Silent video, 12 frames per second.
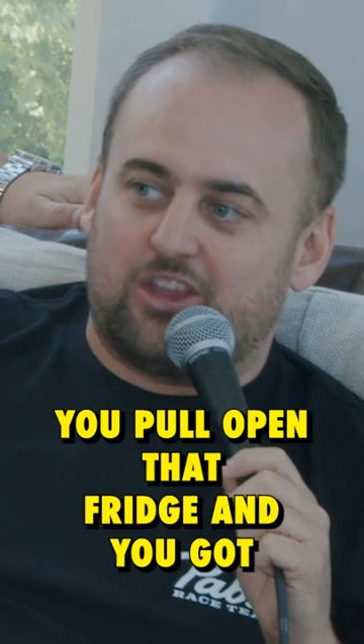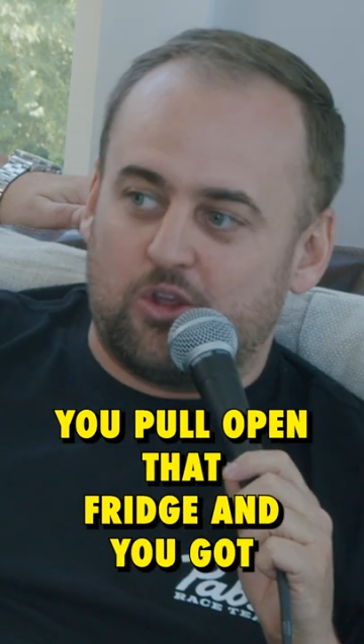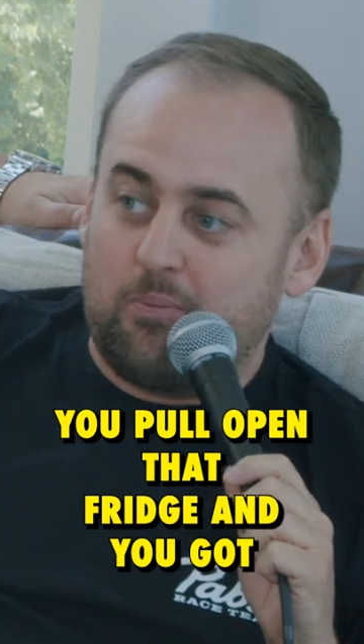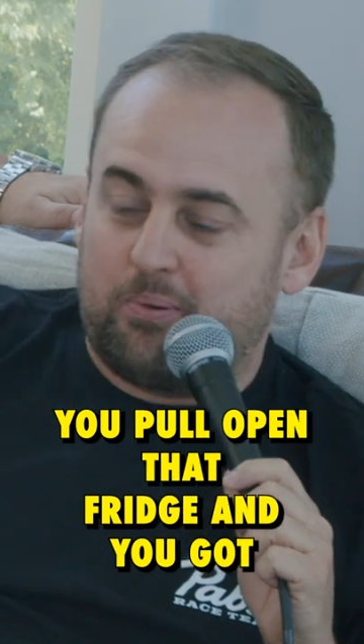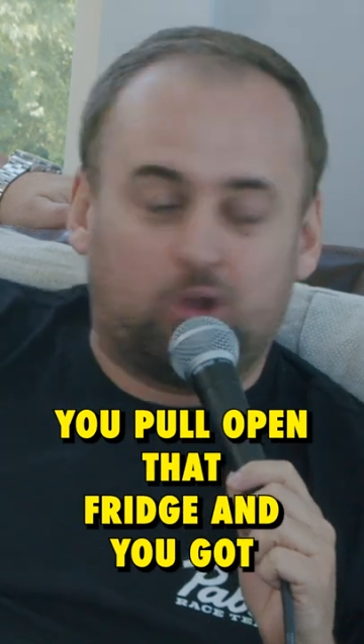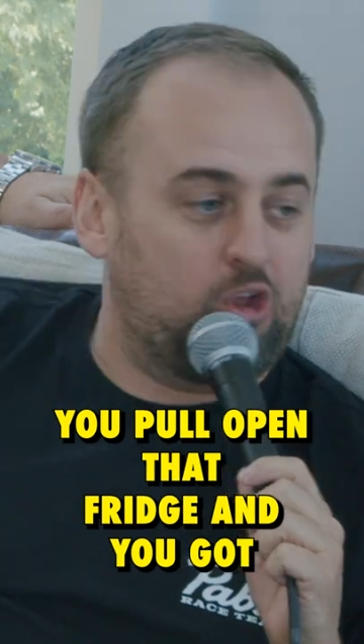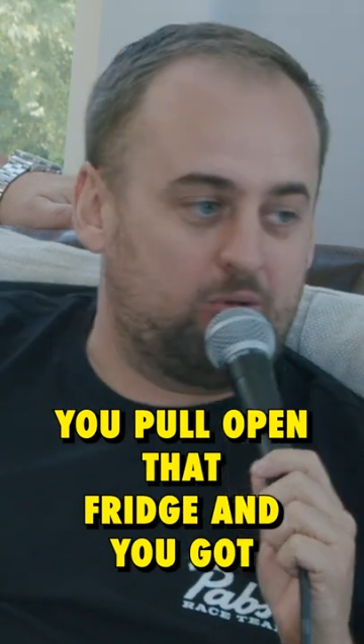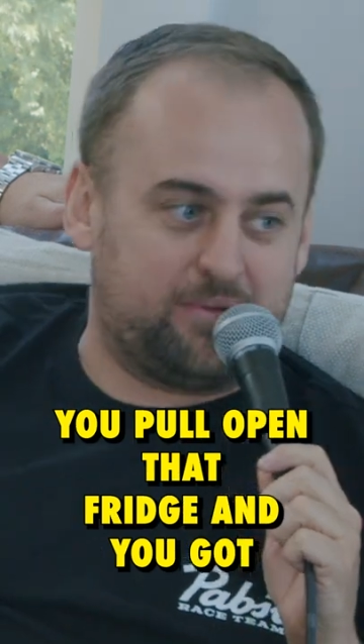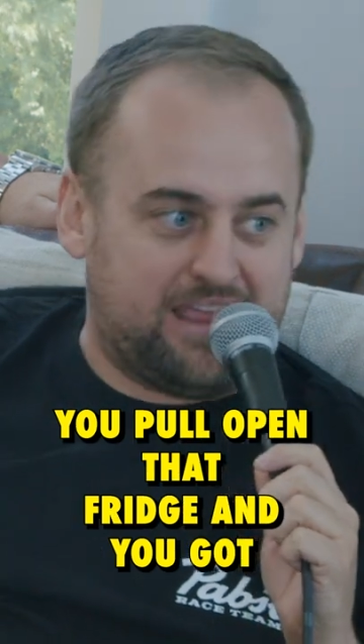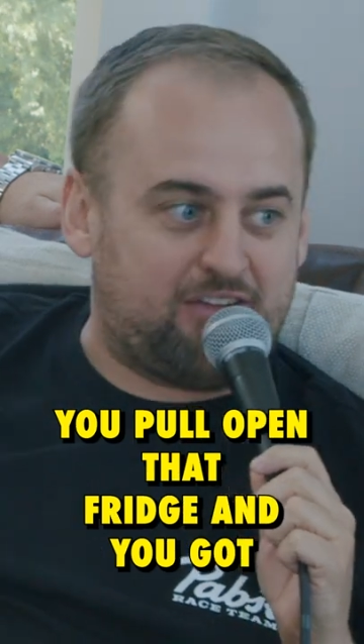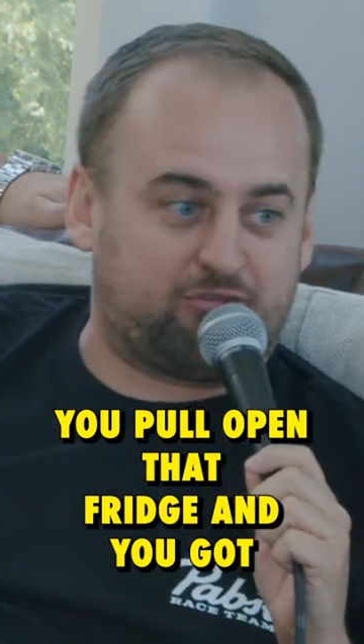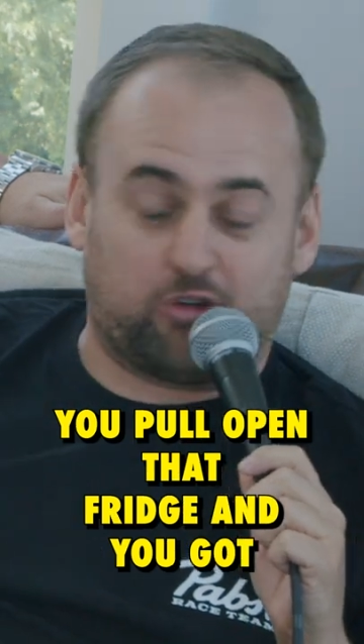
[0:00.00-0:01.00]
You pull
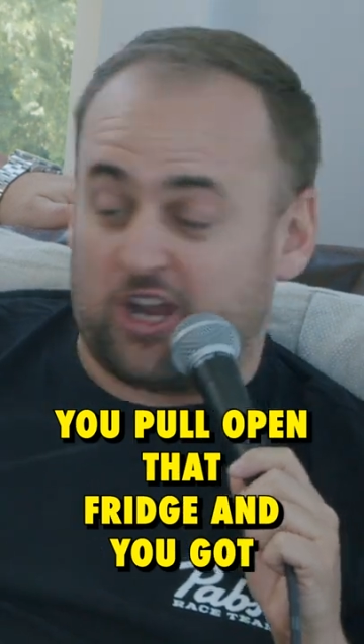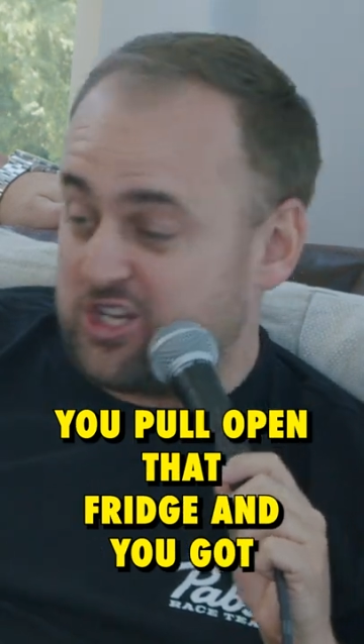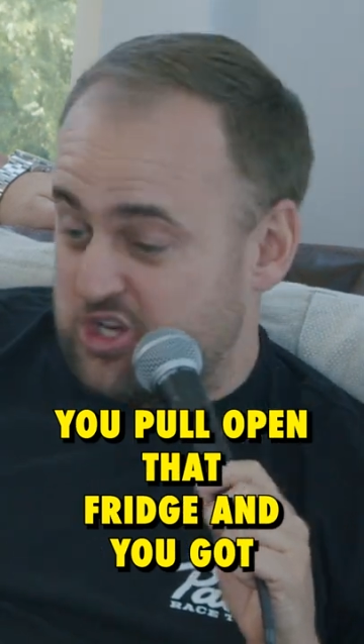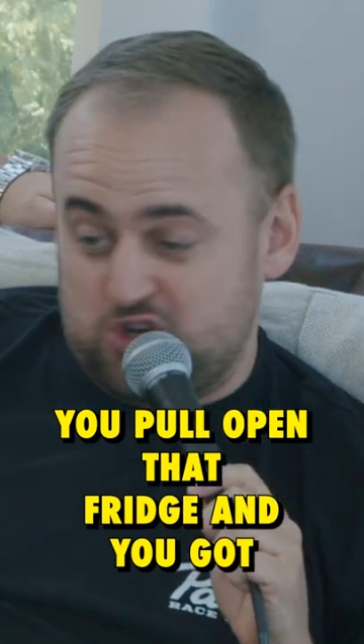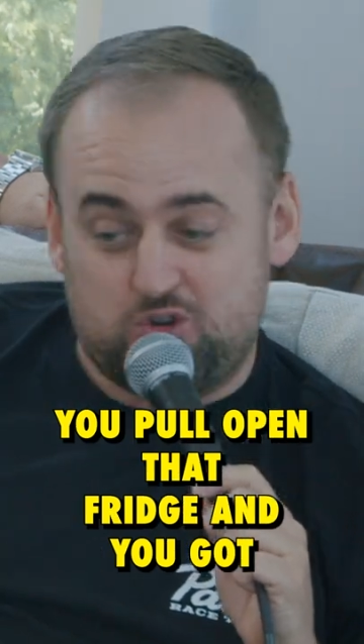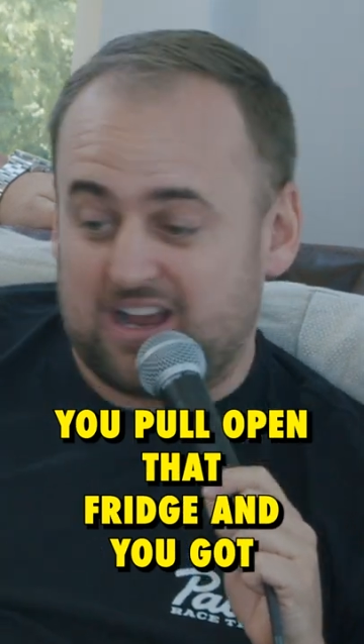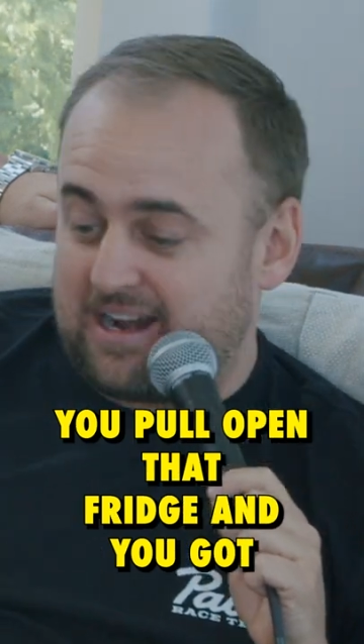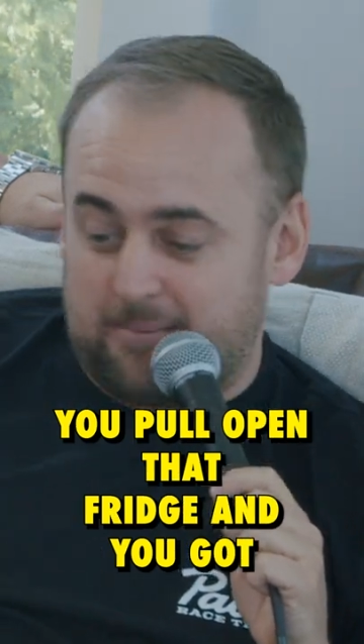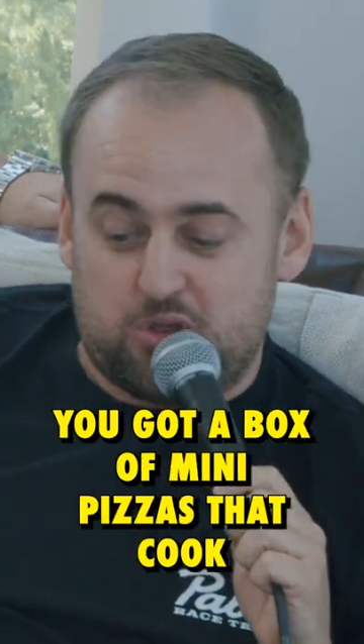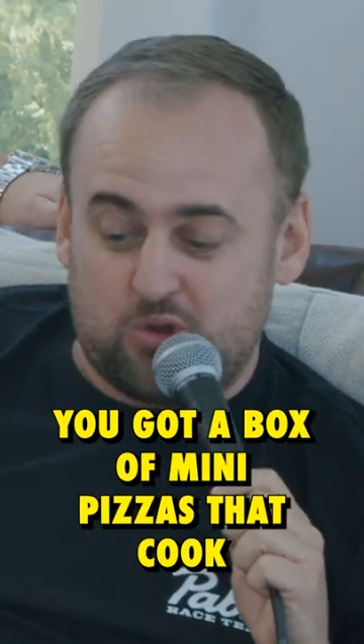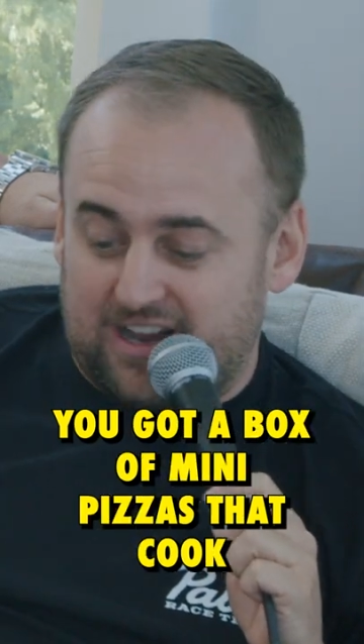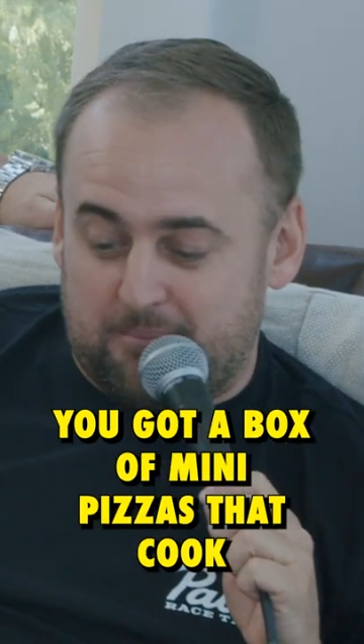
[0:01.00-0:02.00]
open that fridge and you got
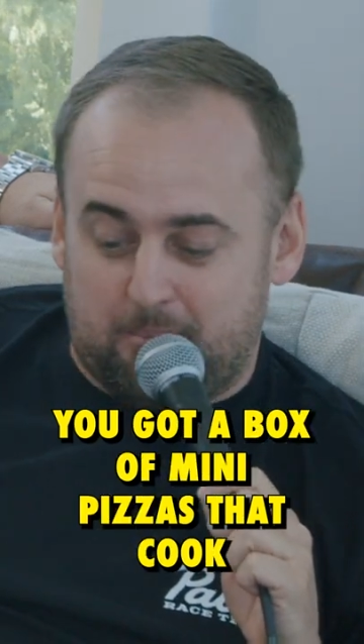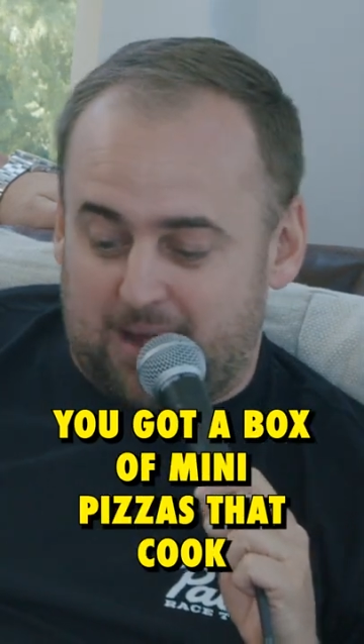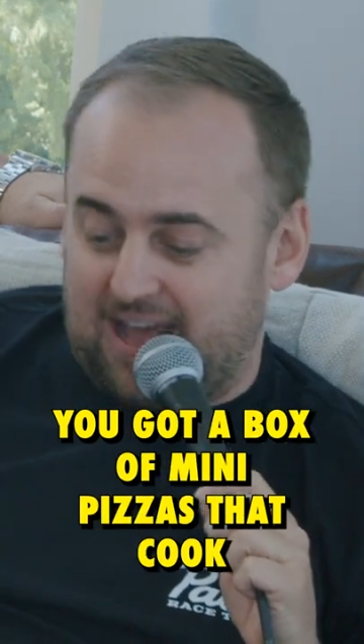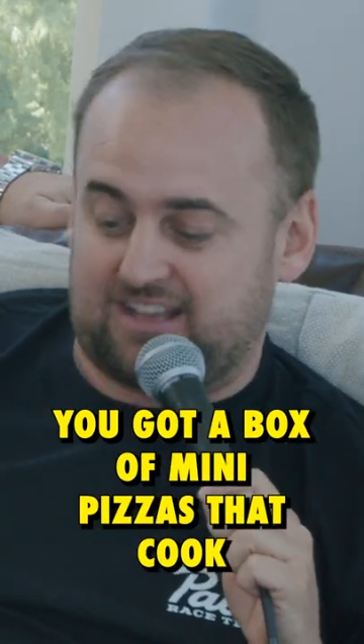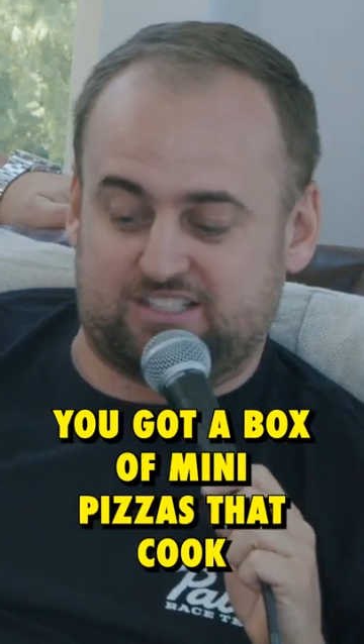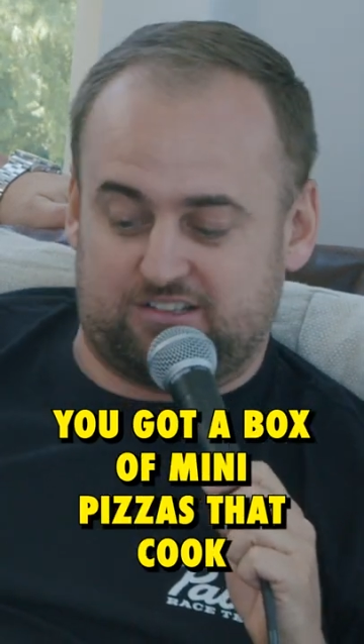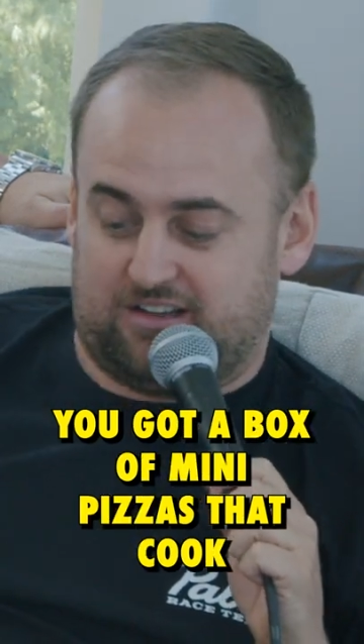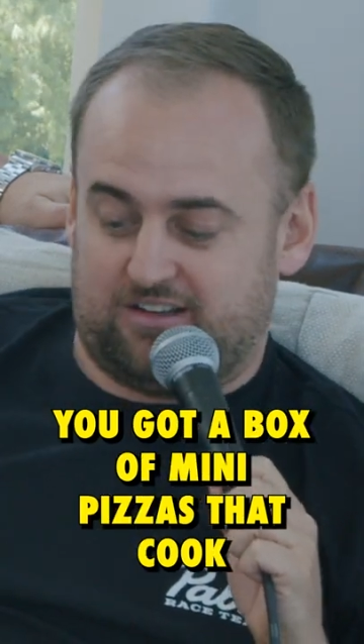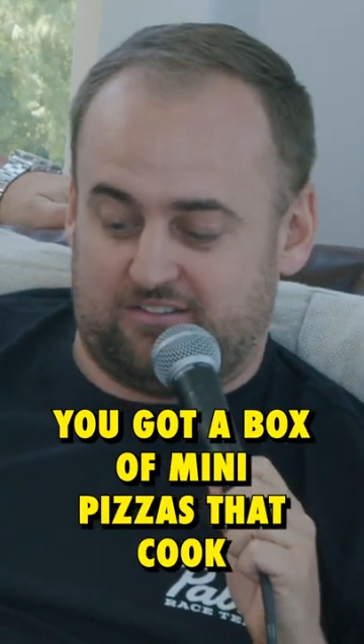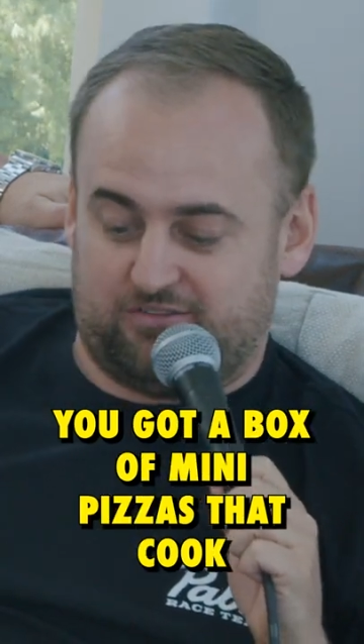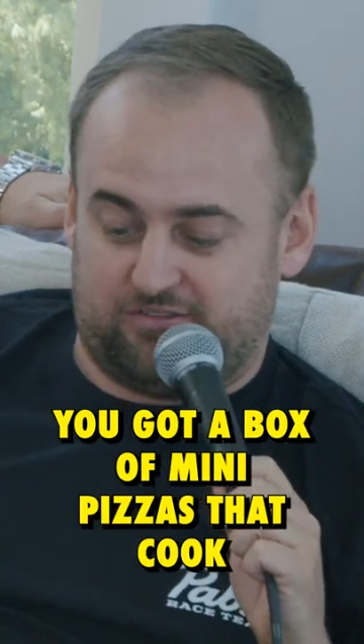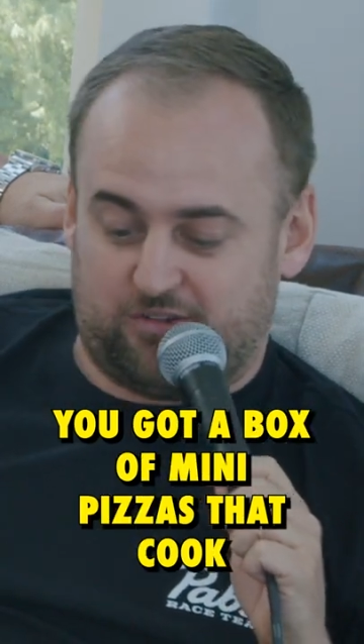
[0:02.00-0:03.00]
a you got a box
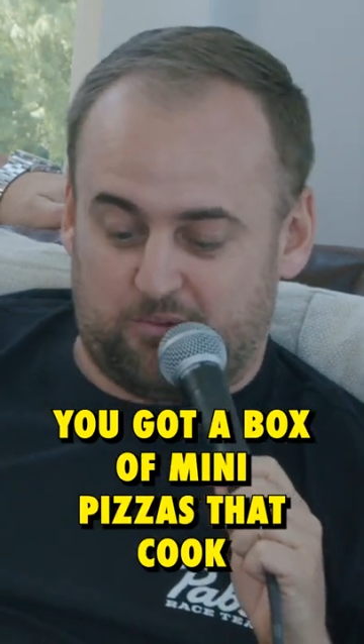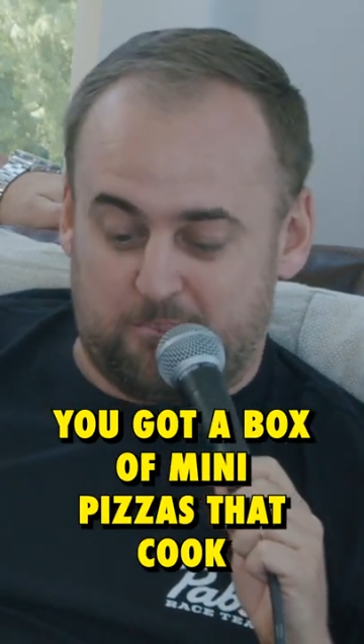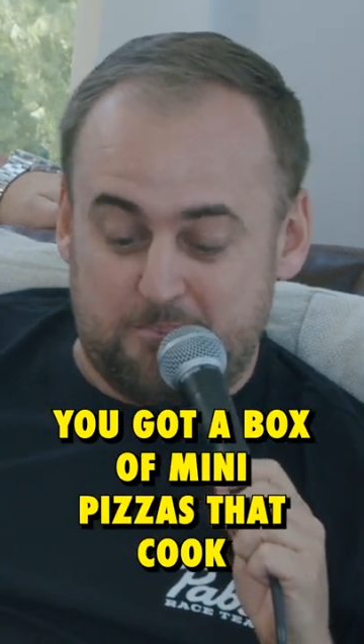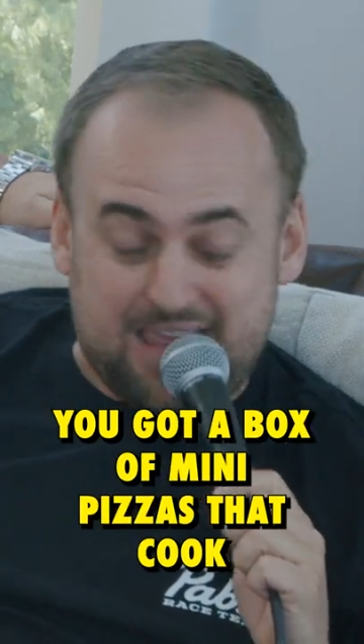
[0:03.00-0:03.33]
of